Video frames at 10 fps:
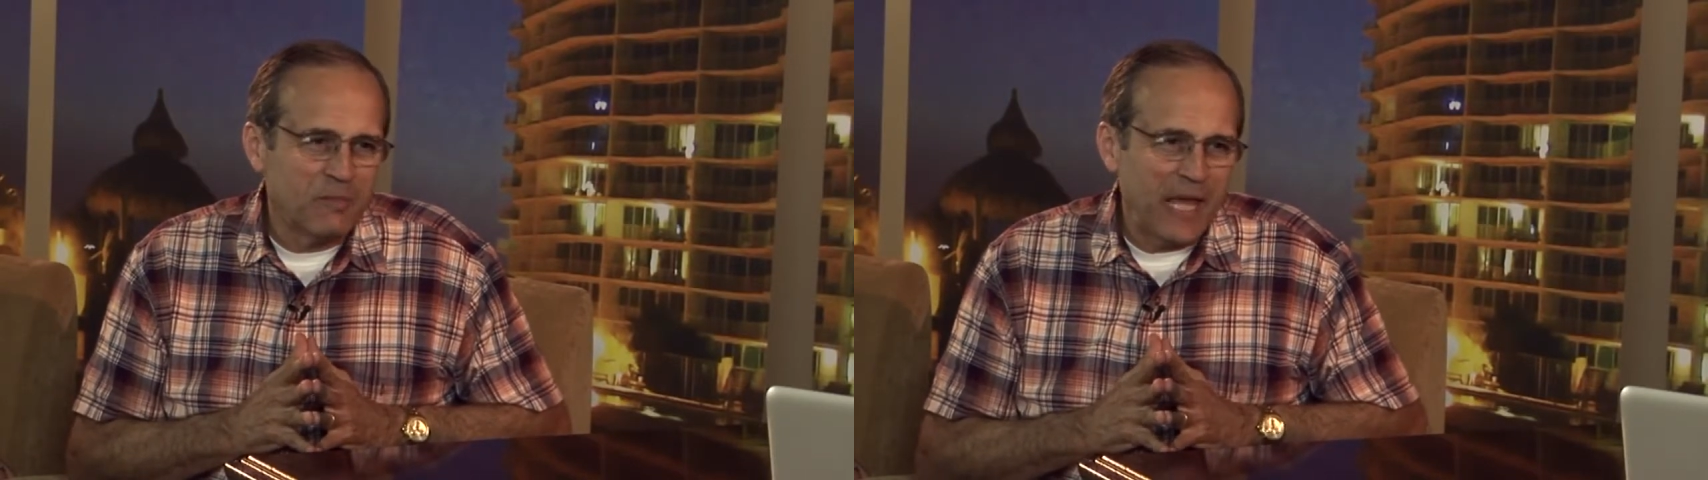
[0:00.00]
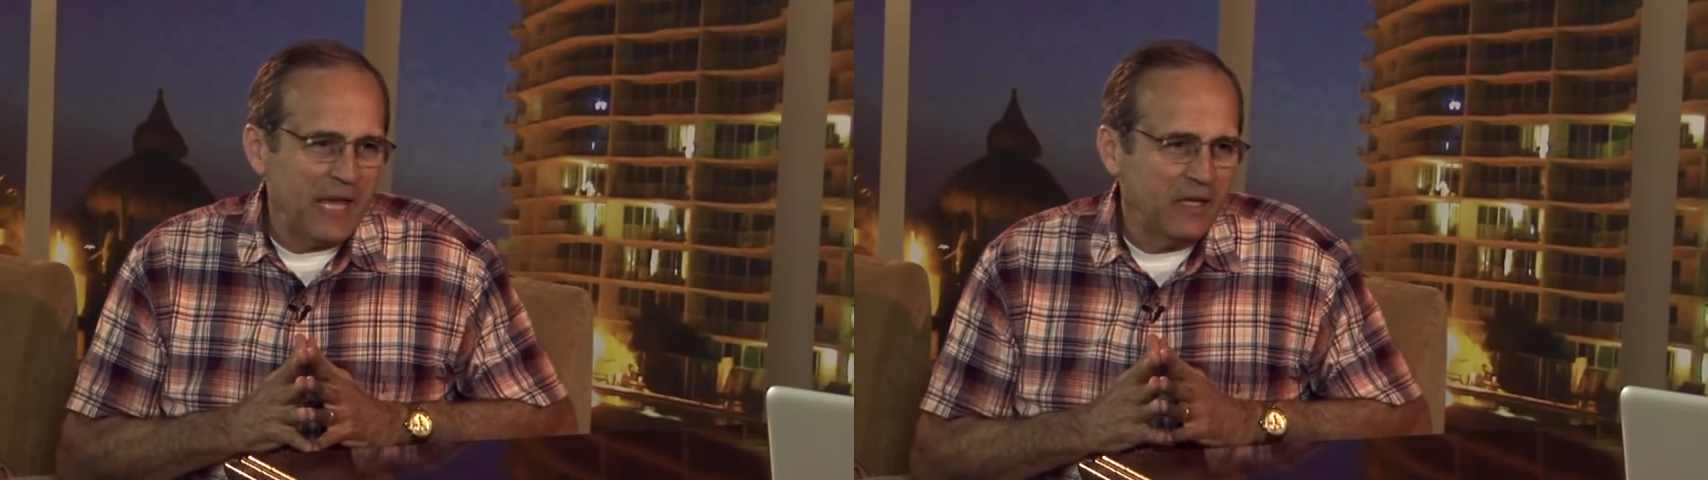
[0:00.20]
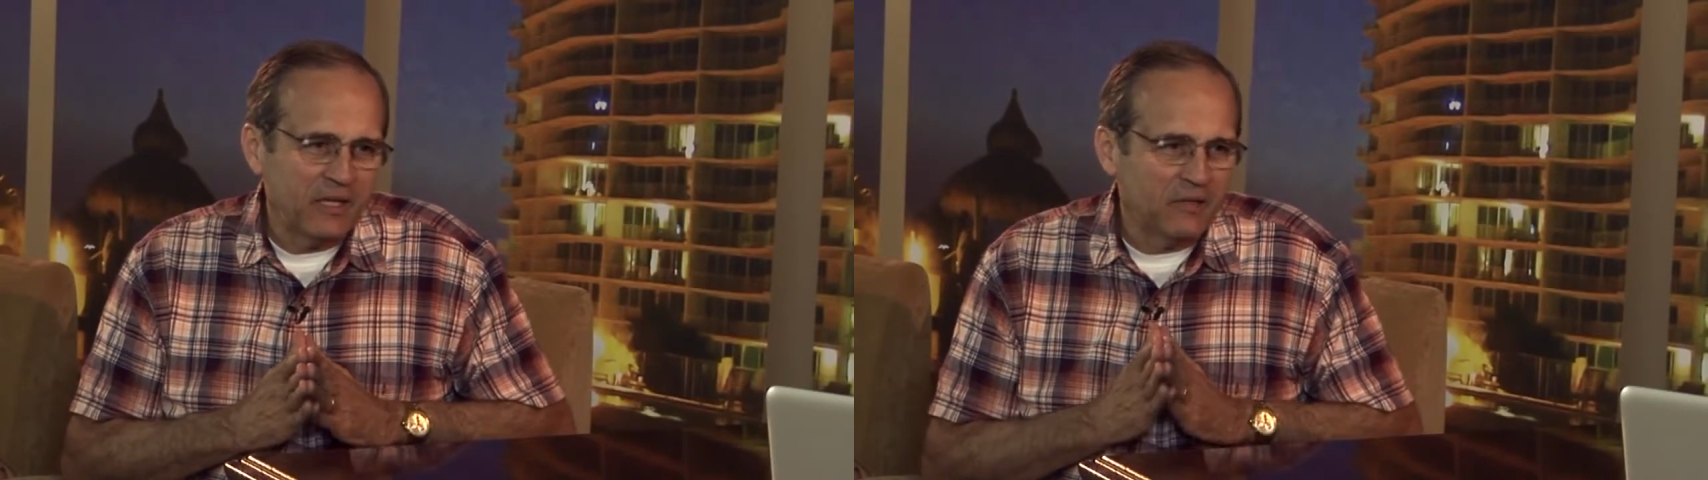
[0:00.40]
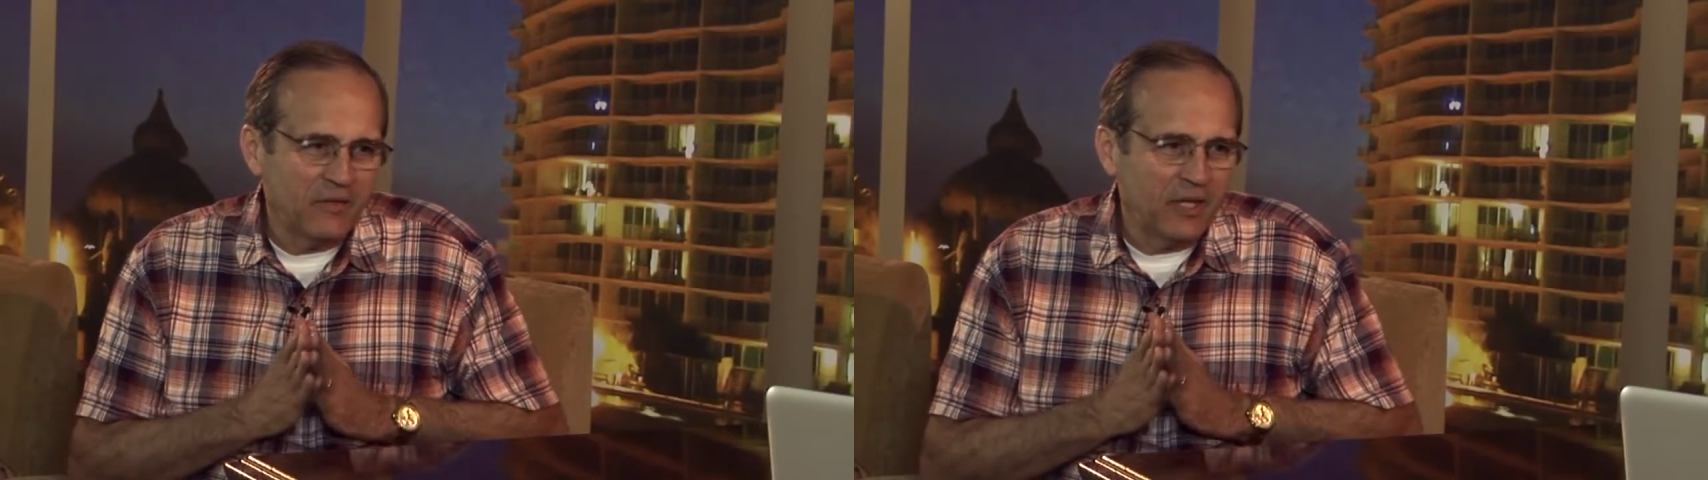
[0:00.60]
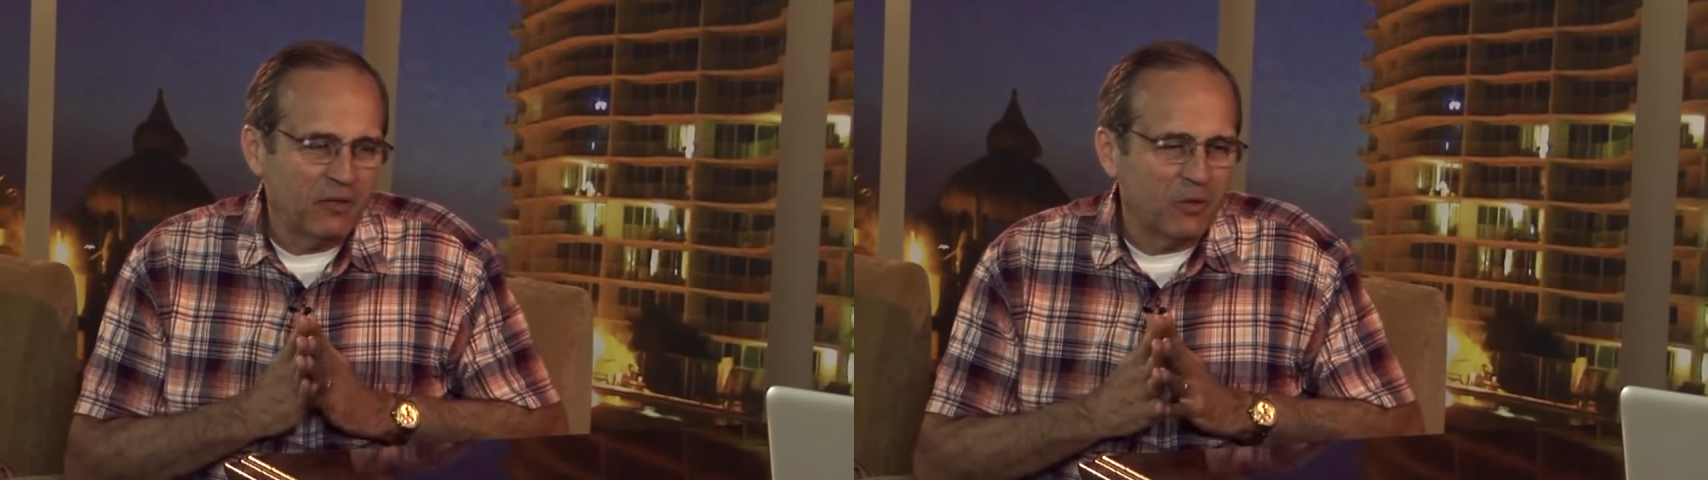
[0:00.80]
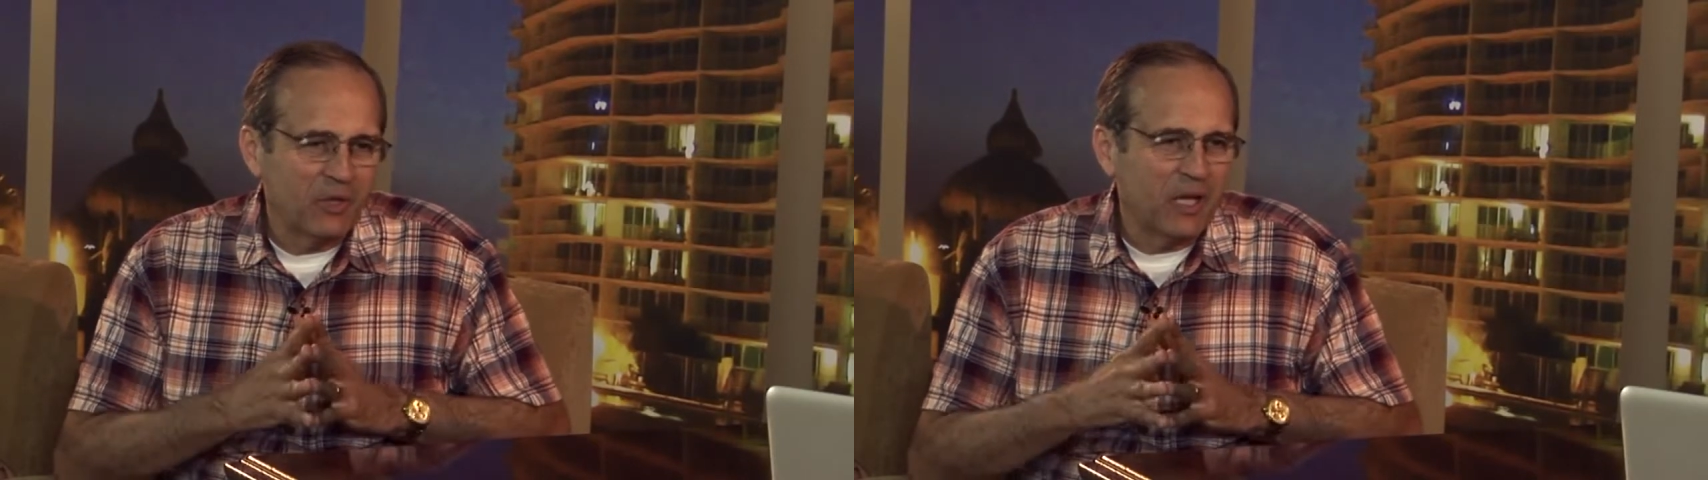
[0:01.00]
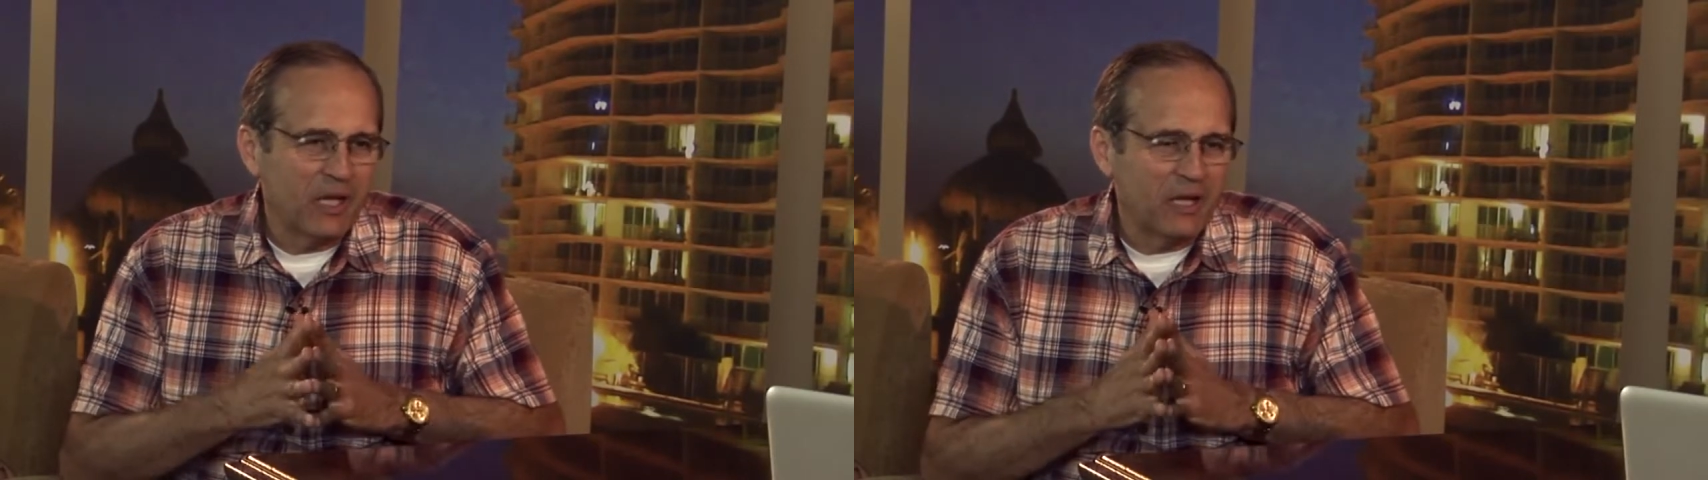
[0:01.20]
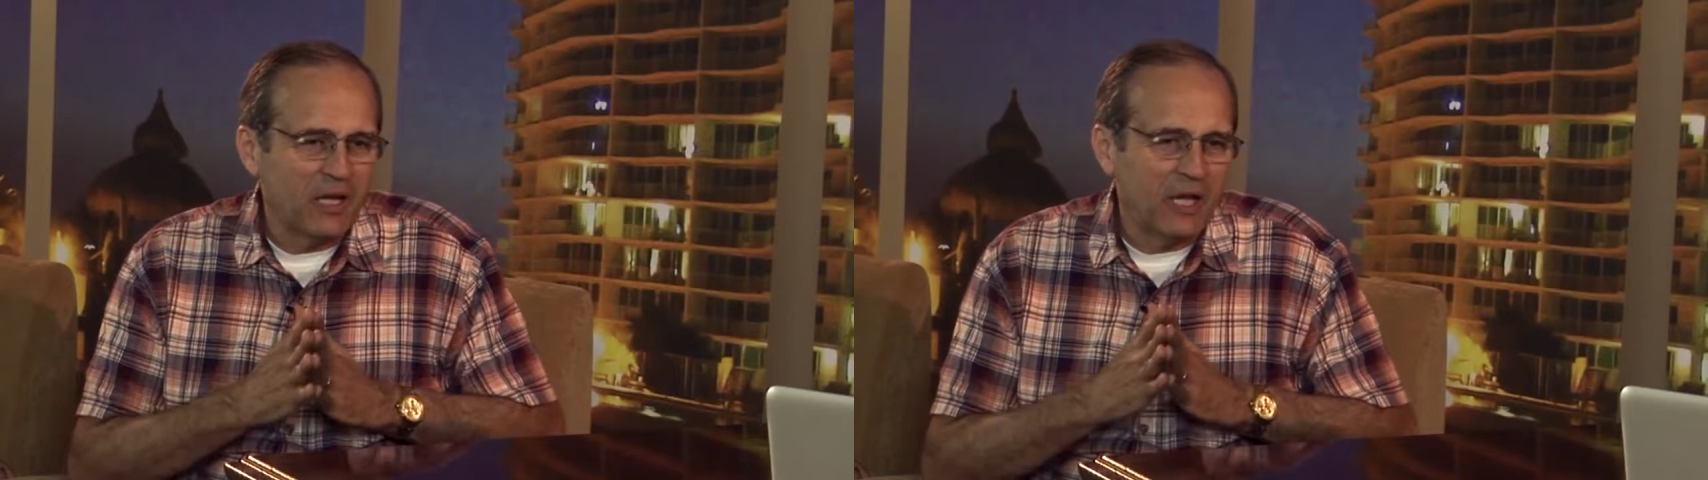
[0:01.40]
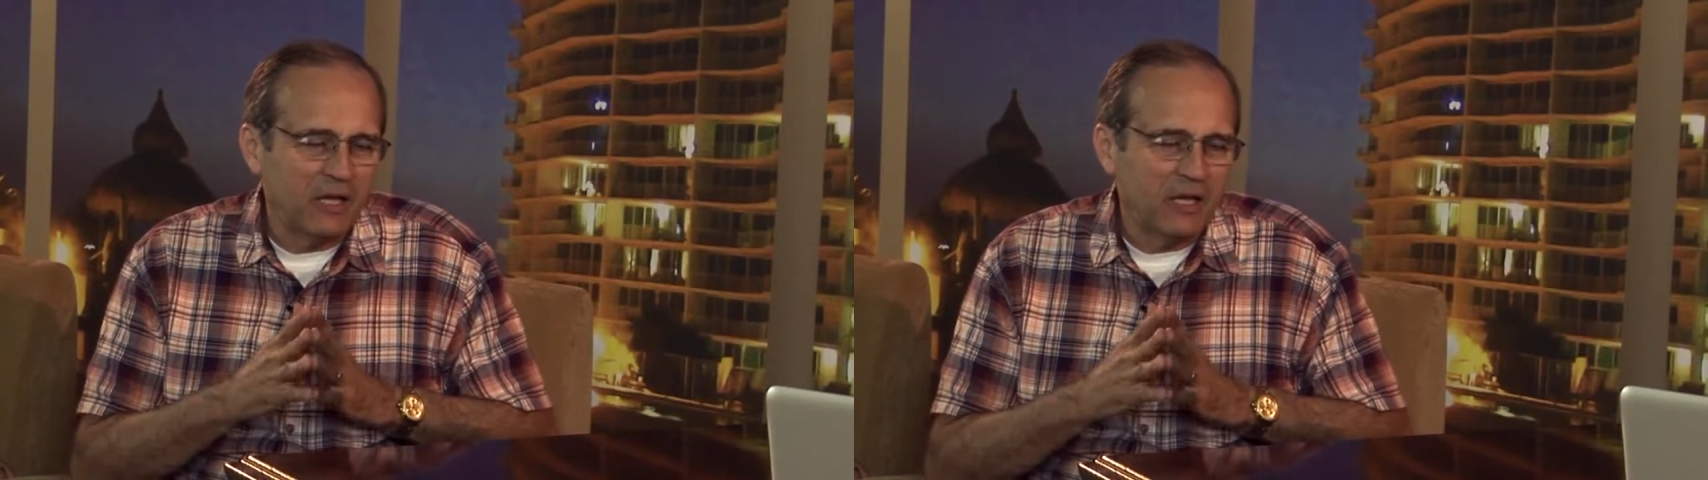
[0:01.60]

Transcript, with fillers: a bank and say, well, uh,